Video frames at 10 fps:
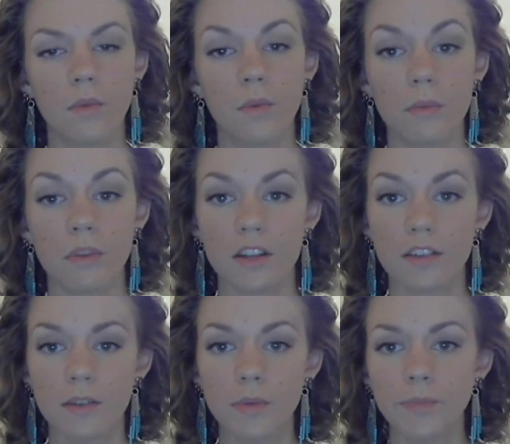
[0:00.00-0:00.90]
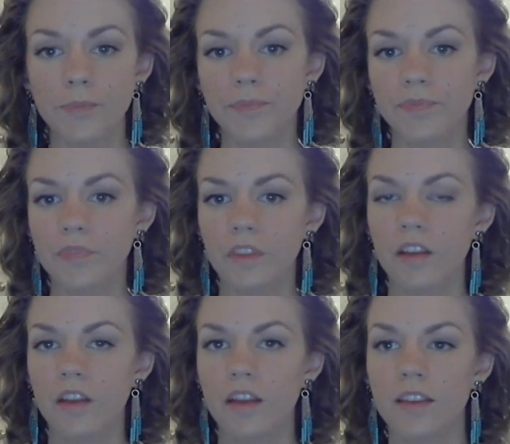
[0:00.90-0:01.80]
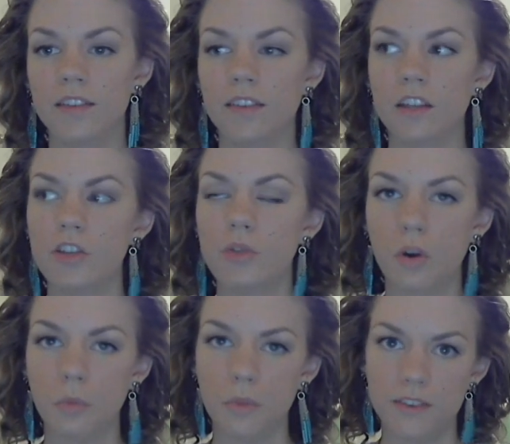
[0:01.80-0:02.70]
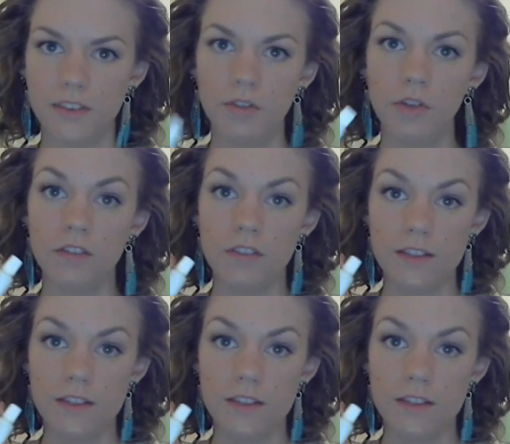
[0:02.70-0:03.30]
What I'm going to do is send you home with several of